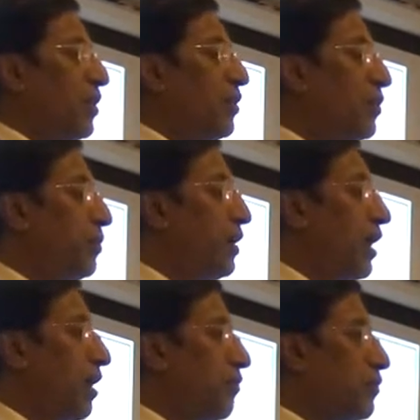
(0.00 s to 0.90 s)
You will
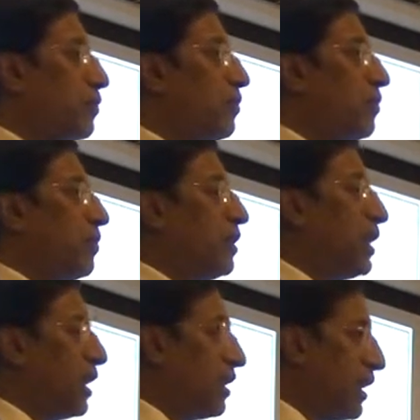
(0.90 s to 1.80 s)
have to
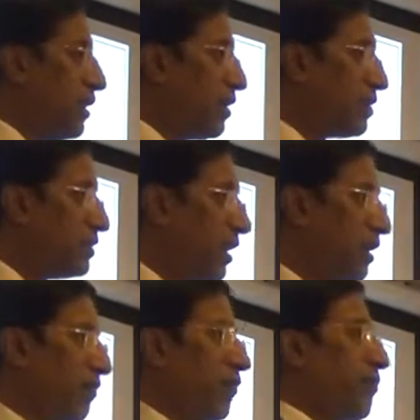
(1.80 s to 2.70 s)
take 10 years as a
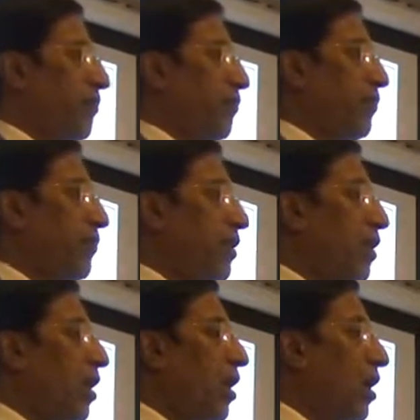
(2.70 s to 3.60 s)
life.
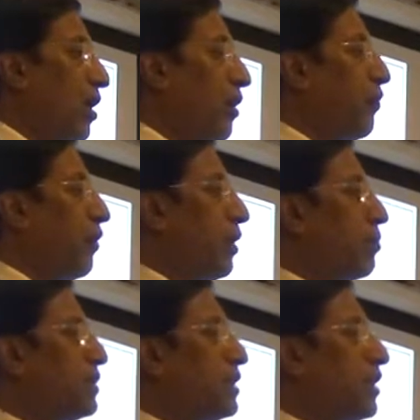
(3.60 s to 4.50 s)
If you have
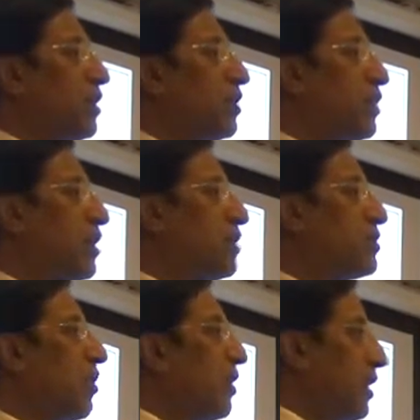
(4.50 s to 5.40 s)
depreciated 3 years
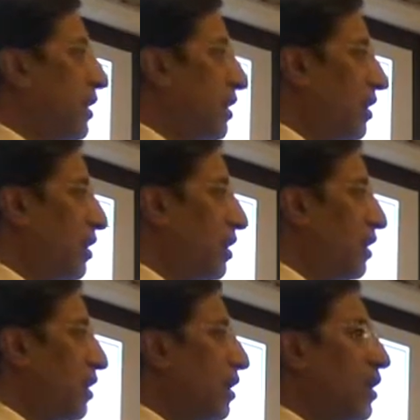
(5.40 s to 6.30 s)
already,
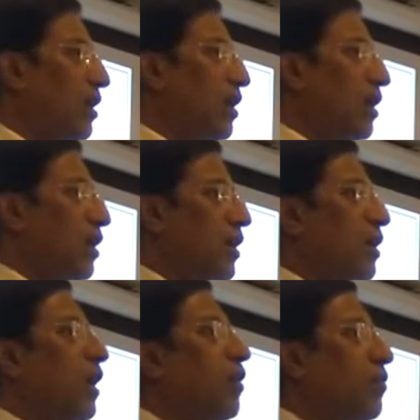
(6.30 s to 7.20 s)

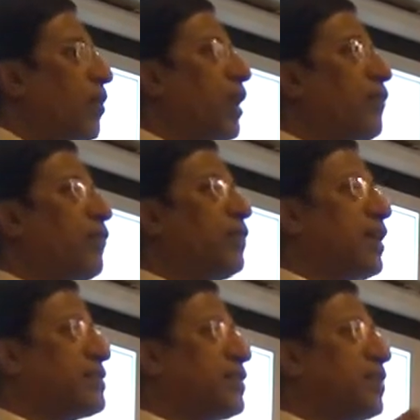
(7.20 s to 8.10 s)
now your life of the
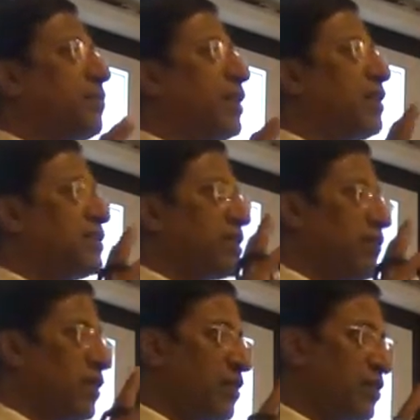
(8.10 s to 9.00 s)
asset remaining is 7
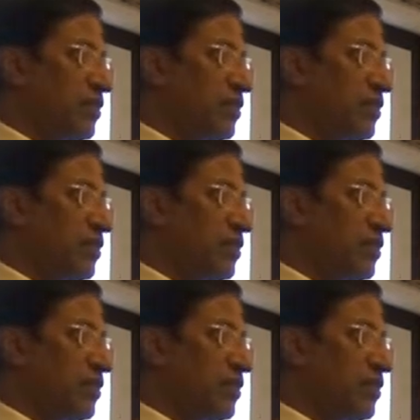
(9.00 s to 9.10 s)
years.